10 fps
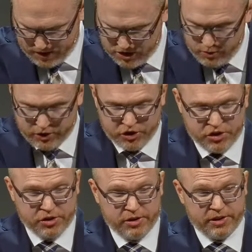you
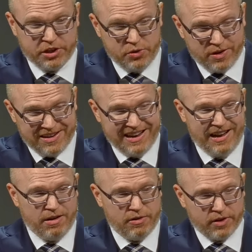ensure that you are
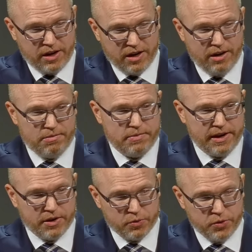not overcome
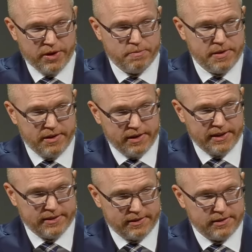by a root of
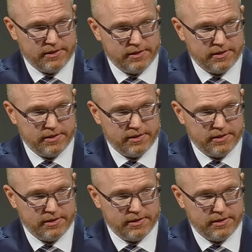bitterness.